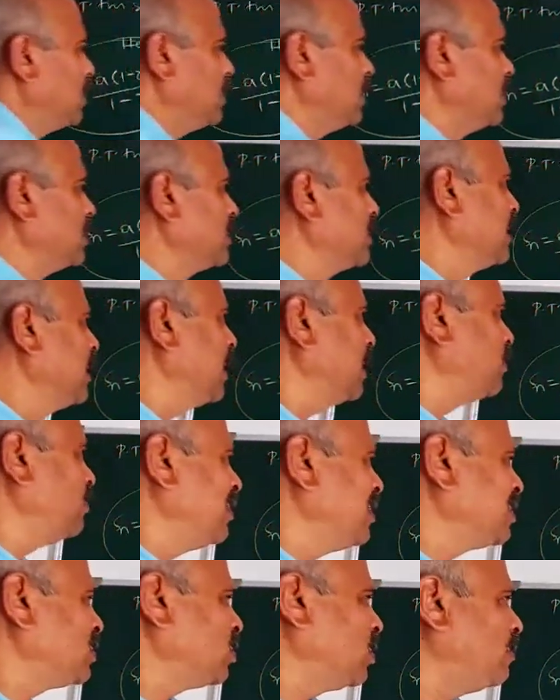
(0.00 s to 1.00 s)
the
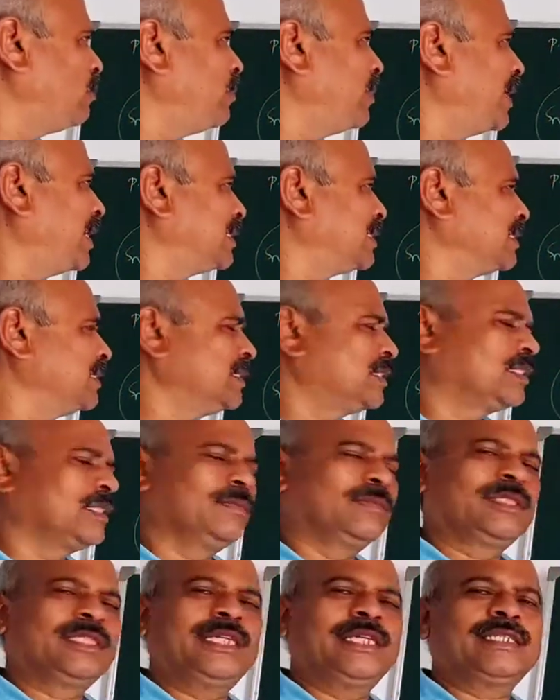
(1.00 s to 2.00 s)
sequence of partial
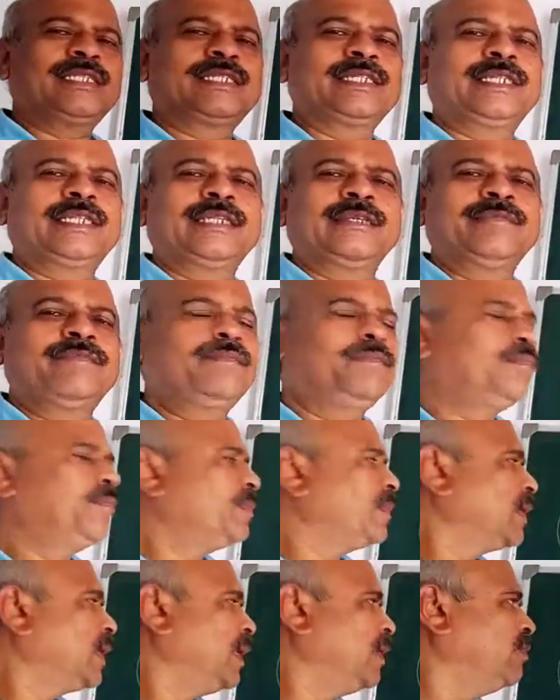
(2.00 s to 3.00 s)
sums, Sn,
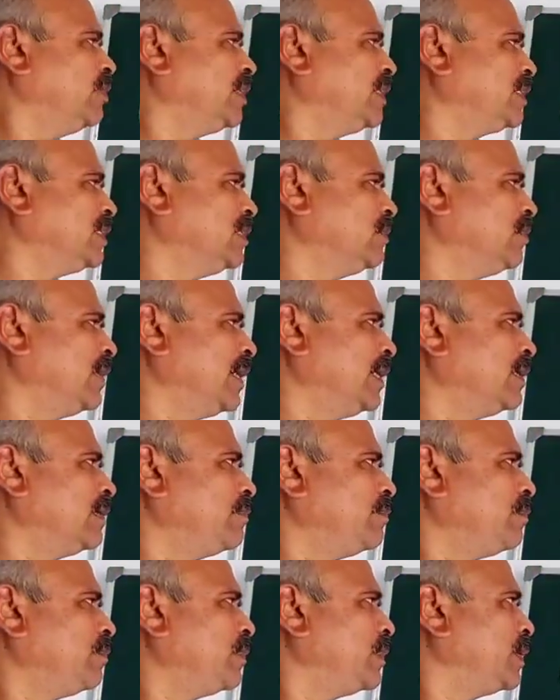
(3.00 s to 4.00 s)
how it is
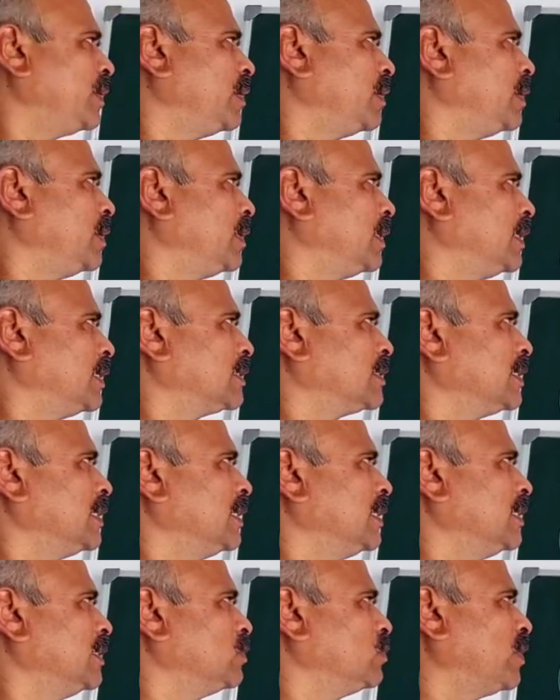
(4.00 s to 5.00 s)
defined?
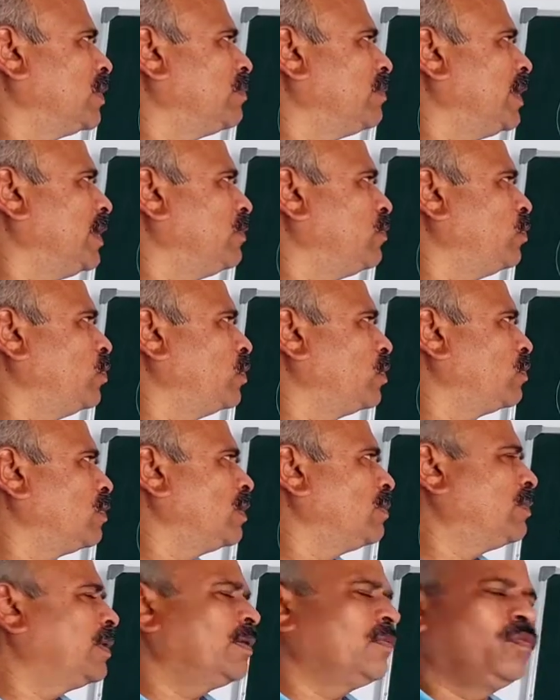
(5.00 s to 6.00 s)
Sn is 1 by 4,
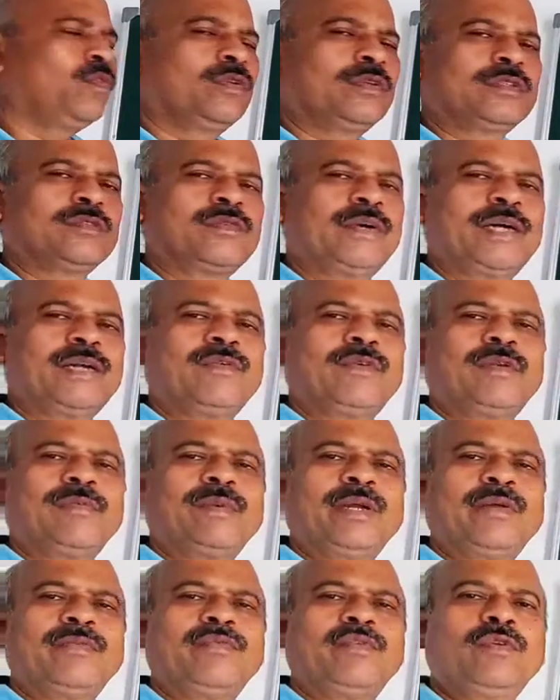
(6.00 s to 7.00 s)
1 by 4 square, 1
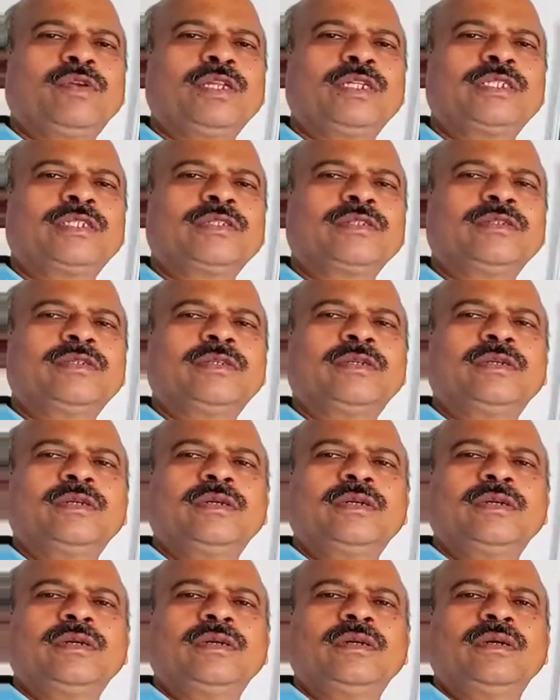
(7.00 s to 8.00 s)
by 4 raised
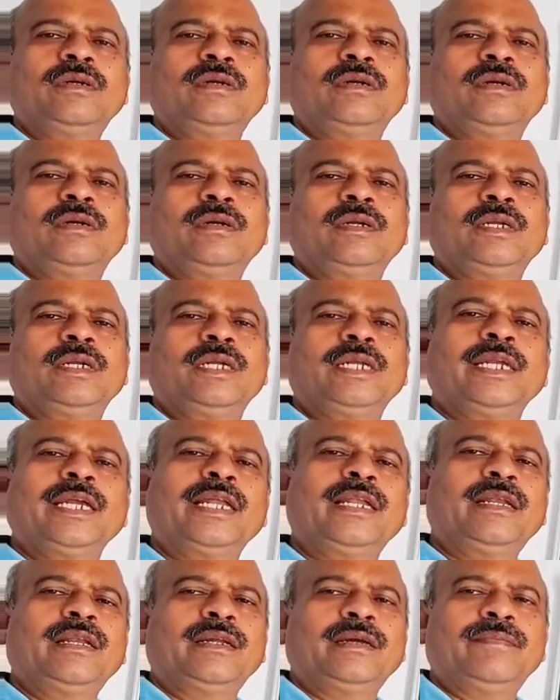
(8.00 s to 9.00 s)
to
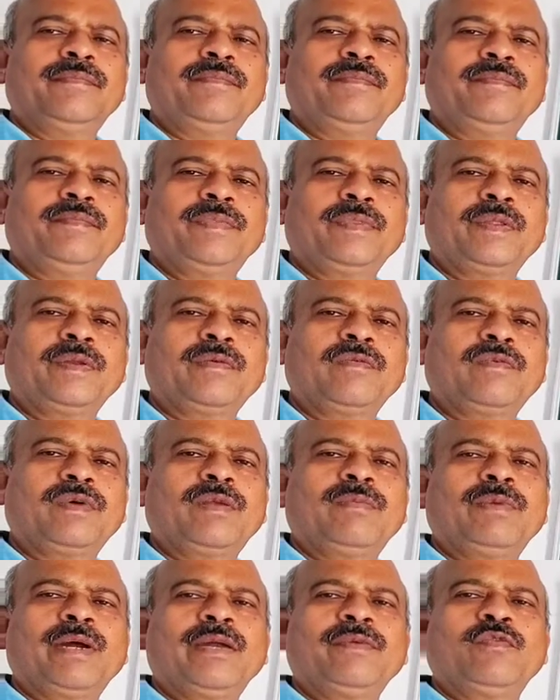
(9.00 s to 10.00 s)
n.
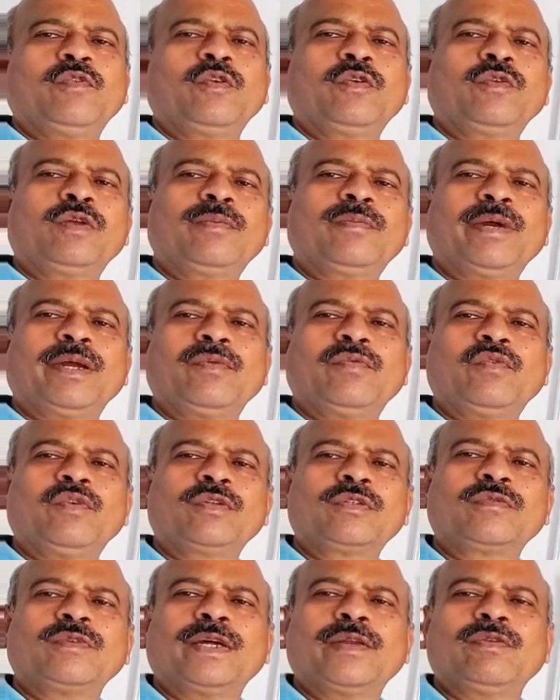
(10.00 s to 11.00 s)
1 by 4, 1 by
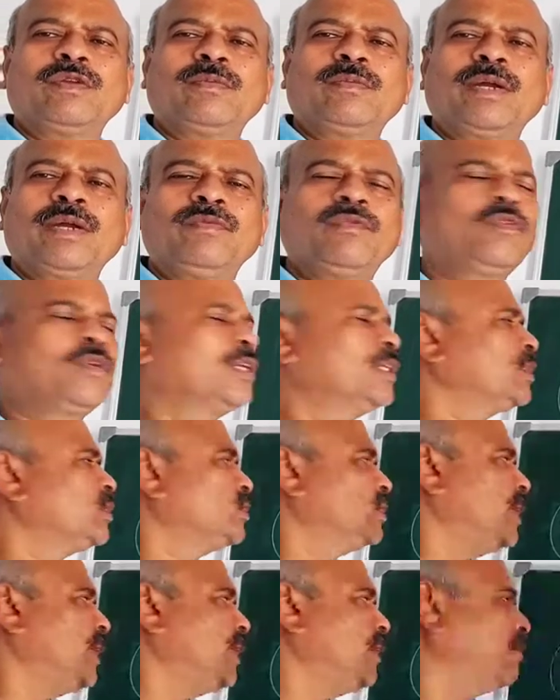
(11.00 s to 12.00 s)
4 square, 1 by 4 raised
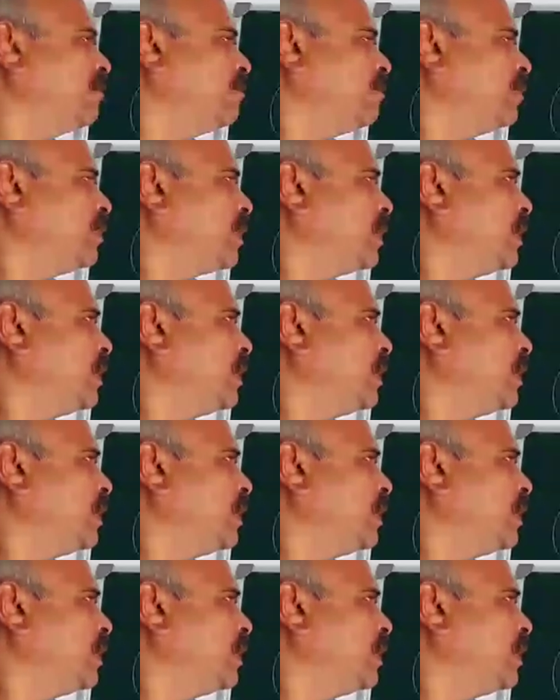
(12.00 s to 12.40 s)
to n.